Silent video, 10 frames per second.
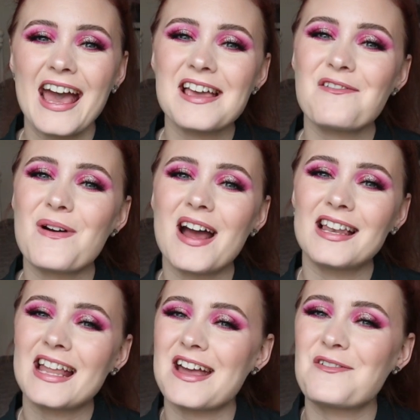Hi
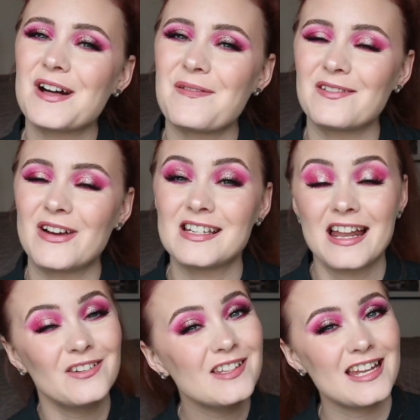everyone and welcome back to my
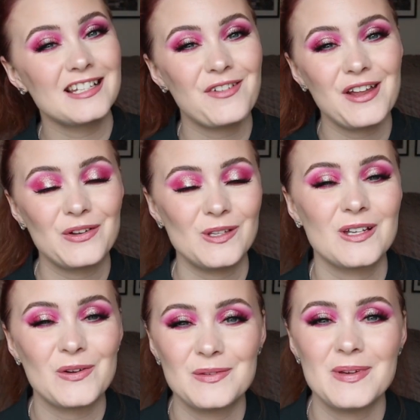channel. Today's video
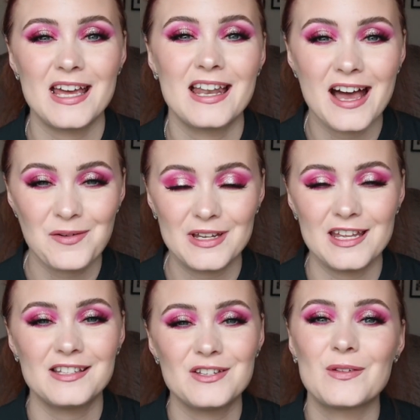is going to be an
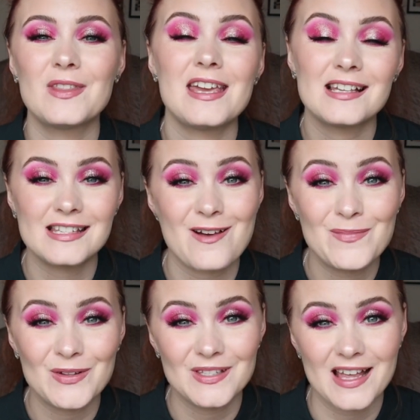update to the
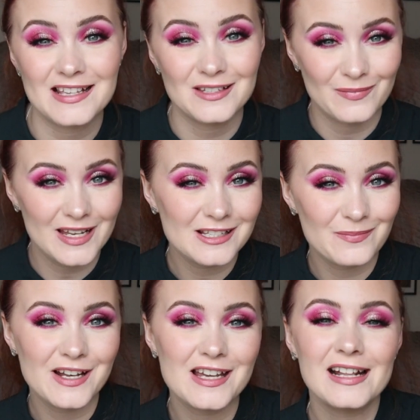Sample Size Blitz
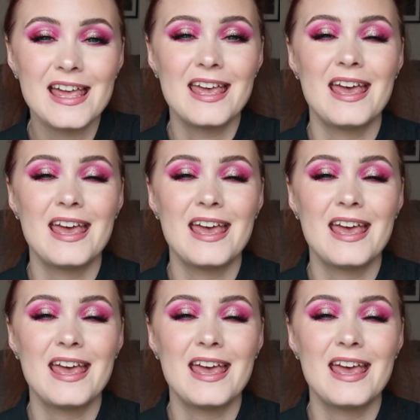project,